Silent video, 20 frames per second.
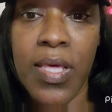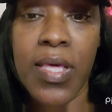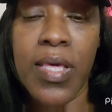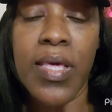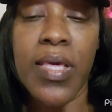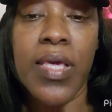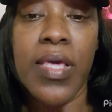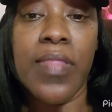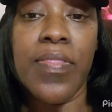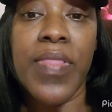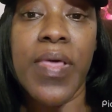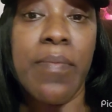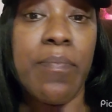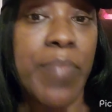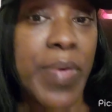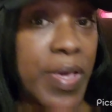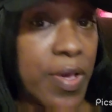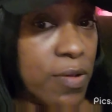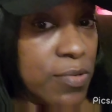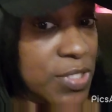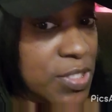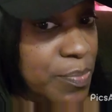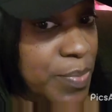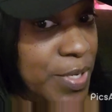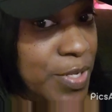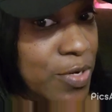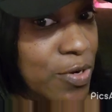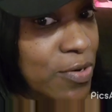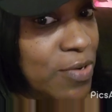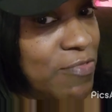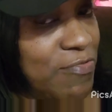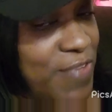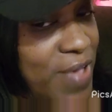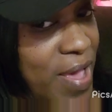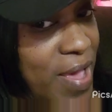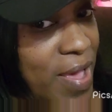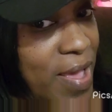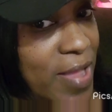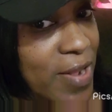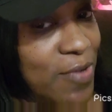hit that bell to be
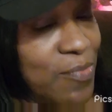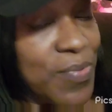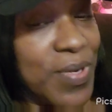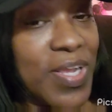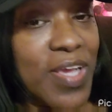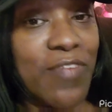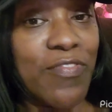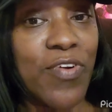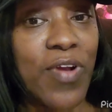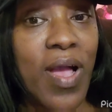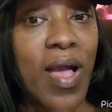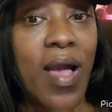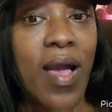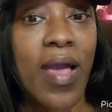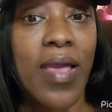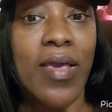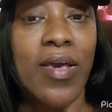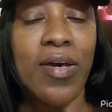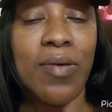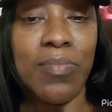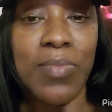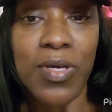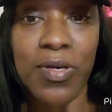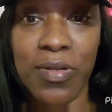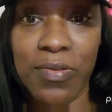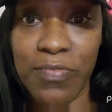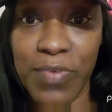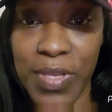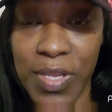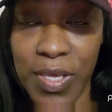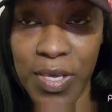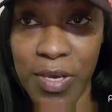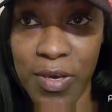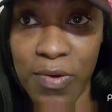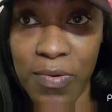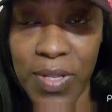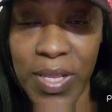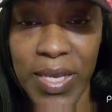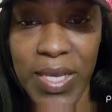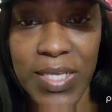notified whenever I upload a video.
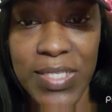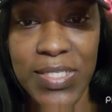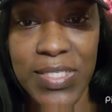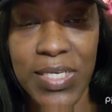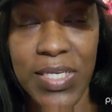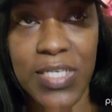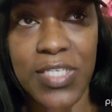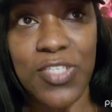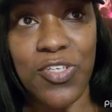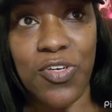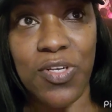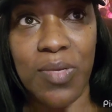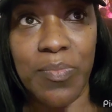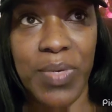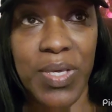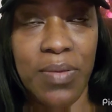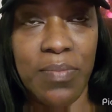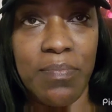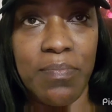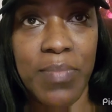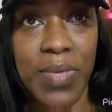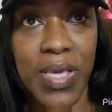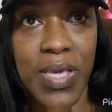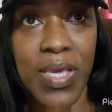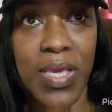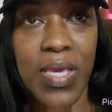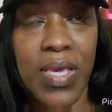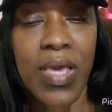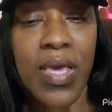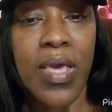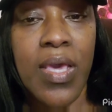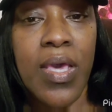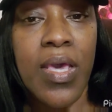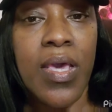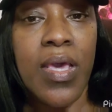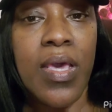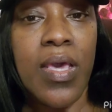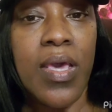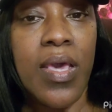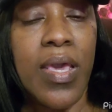Like I said, it's going to be me
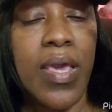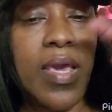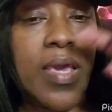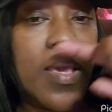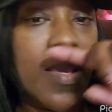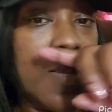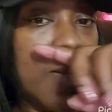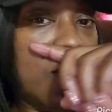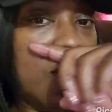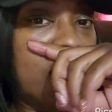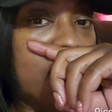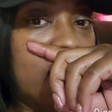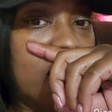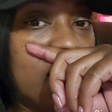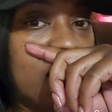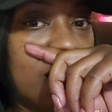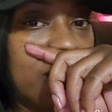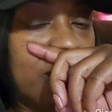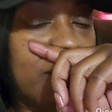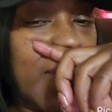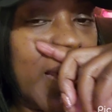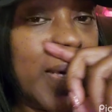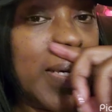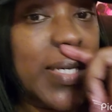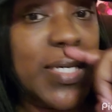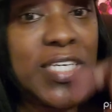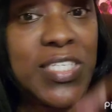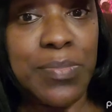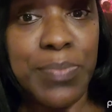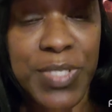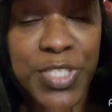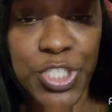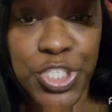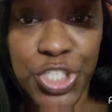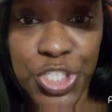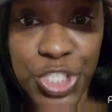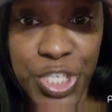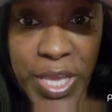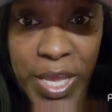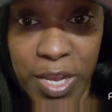and my husband's
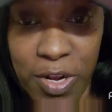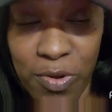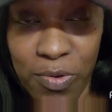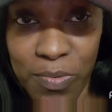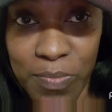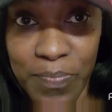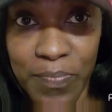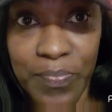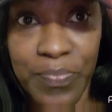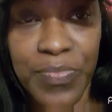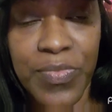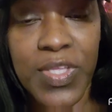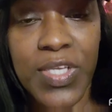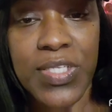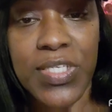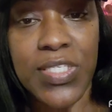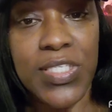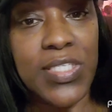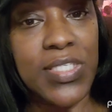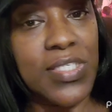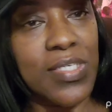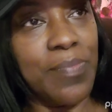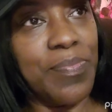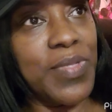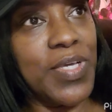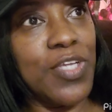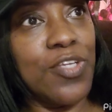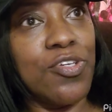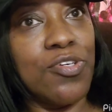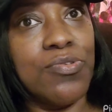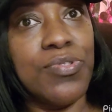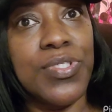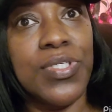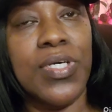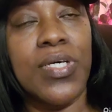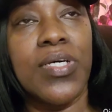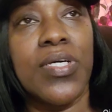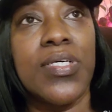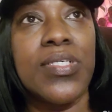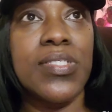channel. This is something new
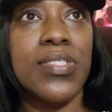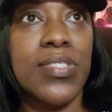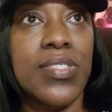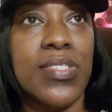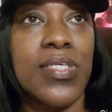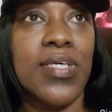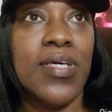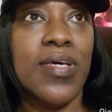to us.